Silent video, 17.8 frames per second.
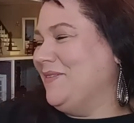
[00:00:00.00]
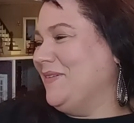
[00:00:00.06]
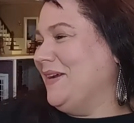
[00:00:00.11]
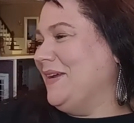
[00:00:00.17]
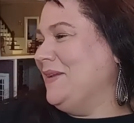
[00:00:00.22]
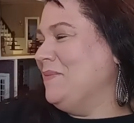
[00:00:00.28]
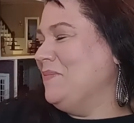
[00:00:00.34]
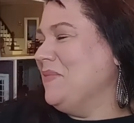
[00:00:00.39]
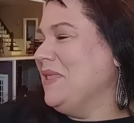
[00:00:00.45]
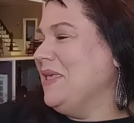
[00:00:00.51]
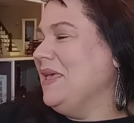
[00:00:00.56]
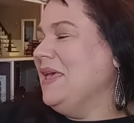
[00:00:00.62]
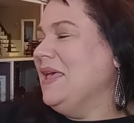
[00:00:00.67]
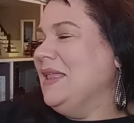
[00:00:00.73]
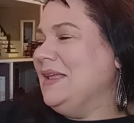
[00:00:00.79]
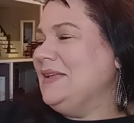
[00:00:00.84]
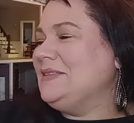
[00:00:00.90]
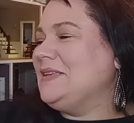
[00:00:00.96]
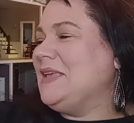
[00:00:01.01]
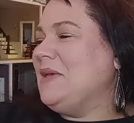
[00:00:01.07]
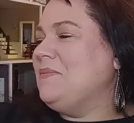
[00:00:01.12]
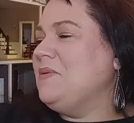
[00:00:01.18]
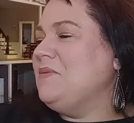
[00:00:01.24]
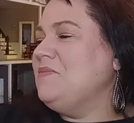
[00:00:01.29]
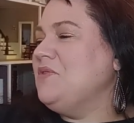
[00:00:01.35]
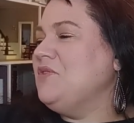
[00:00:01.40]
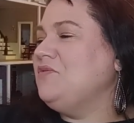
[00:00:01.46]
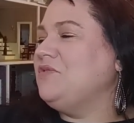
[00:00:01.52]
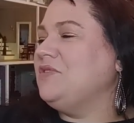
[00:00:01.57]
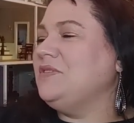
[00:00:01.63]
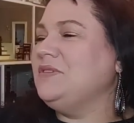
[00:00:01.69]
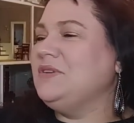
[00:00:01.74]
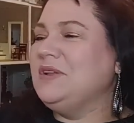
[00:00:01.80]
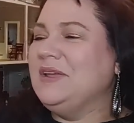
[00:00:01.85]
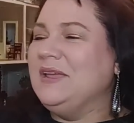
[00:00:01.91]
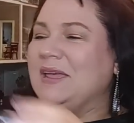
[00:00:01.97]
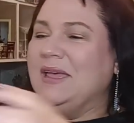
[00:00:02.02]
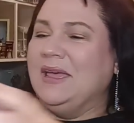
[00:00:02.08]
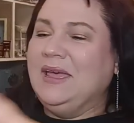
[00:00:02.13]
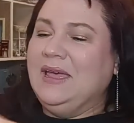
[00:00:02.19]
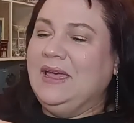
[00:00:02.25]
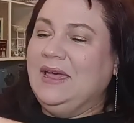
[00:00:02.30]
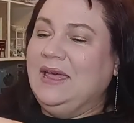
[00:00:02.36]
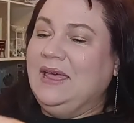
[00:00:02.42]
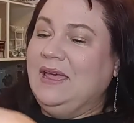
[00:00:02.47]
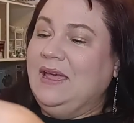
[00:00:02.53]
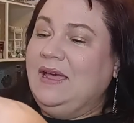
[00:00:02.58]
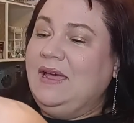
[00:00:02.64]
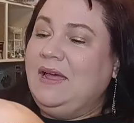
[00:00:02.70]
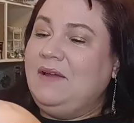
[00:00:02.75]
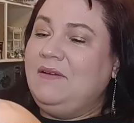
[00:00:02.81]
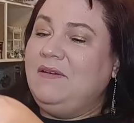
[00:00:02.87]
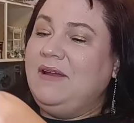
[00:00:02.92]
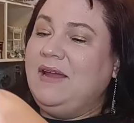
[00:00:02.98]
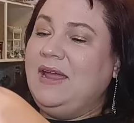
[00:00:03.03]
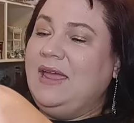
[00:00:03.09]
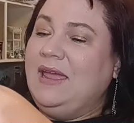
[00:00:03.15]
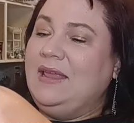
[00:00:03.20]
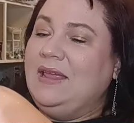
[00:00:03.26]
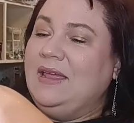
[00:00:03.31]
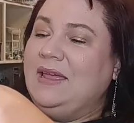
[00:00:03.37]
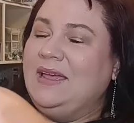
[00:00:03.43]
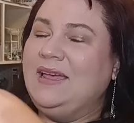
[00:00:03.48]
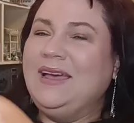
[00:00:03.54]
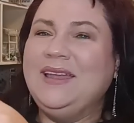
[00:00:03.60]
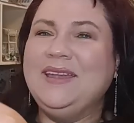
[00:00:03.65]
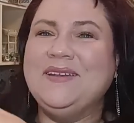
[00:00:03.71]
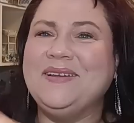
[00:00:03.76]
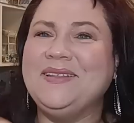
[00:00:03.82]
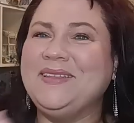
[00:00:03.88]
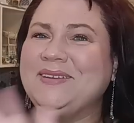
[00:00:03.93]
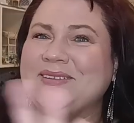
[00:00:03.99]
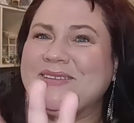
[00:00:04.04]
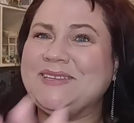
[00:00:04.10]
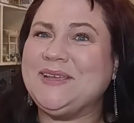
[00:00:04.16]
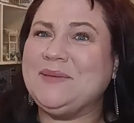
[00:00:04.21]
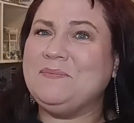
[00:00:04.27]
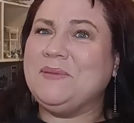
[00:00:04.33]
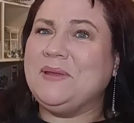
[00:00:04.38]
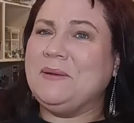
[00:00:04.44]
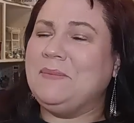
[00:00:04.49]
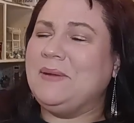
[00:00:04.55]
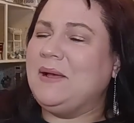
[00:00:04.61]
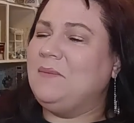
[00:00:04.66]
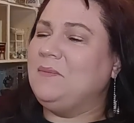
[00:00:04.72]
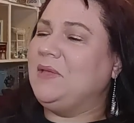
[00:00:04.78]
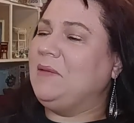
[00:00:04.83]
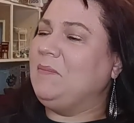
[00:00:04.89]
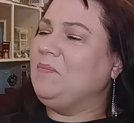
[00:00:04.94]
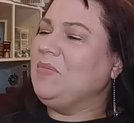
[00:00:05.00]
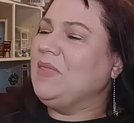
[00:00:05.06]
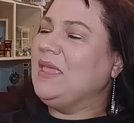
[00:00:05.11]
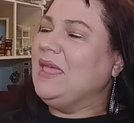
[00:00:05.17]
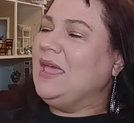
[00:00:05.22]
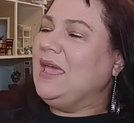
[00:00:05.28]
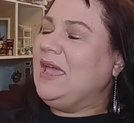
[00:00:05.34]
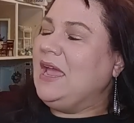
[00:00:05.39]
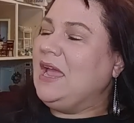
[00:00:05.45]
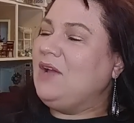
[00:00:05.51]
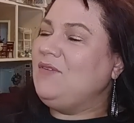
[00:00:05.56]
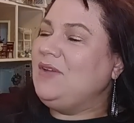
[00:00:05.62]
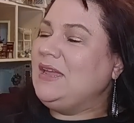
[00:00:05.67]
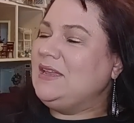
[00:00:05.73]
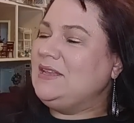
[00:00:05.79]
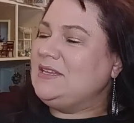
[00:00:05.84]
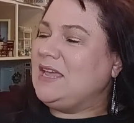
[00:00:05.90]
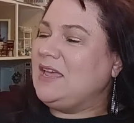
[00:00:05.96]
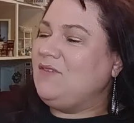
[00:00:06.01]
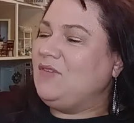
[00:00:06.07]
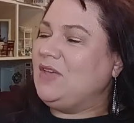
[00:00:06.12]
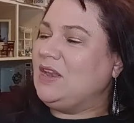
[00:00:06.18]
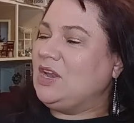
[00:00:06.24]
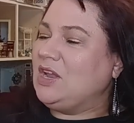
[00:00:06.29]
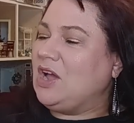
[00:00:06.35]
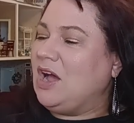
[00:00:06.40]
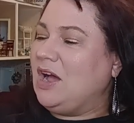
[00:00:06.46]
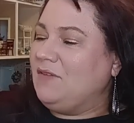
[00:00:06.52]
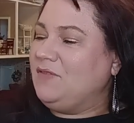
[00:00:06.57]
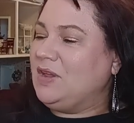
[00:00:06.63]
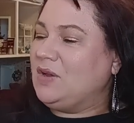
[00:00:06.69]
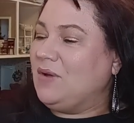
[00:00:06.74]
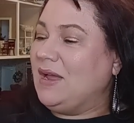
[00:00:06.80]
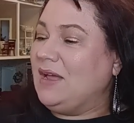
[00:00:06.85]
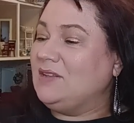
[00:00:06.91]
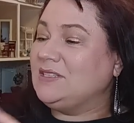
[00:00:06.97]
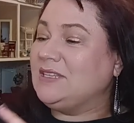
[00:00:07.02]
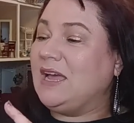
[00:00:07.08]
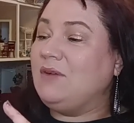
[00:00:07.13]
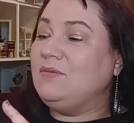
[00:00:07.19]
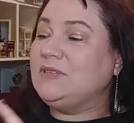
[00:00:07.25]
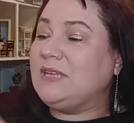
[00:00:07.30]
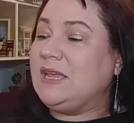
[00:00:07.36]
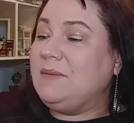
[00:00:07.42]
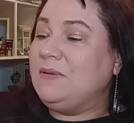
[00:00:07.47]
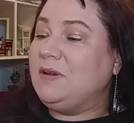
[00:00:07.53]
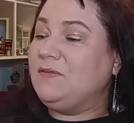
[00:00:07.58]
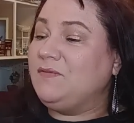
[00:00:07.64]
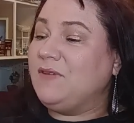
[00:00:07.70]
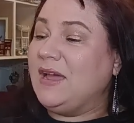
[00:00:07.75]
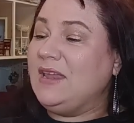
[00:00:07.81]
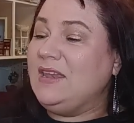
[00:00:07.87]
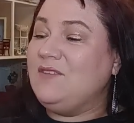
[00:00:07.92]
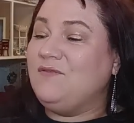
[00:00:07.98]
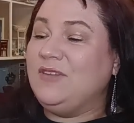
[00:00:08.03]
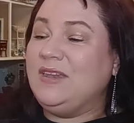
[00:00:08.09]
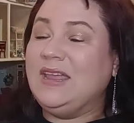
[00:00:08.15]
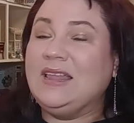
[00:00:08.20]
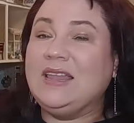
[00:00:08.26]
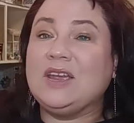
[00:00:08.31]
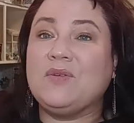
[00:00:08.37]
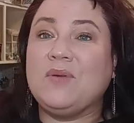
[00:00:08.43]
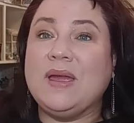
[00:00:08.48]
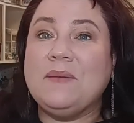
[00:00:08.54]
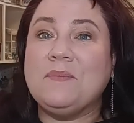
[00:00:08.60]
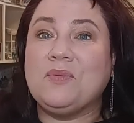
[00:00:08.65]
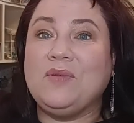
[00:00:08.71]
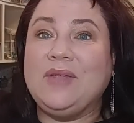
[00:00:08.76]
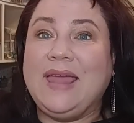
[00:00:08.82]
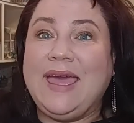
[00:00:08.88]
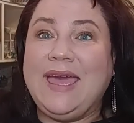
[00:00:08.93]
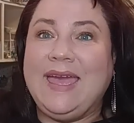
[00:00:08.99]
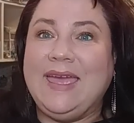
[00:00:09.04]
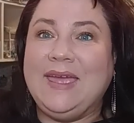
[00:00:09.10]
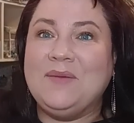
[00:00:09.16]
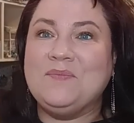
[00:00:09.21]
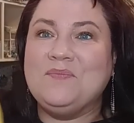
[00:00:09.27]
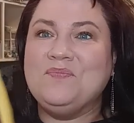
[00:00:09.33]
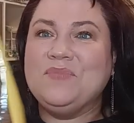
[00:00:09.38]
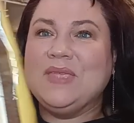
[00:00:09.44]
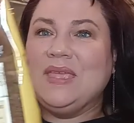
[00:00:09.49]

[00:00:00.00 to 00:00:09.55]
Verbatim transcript: All right. Let's keep it moving. All right. I know a little tidbit about me. Harry and David coffee grounds. I was able to find a vanilla creme brulee.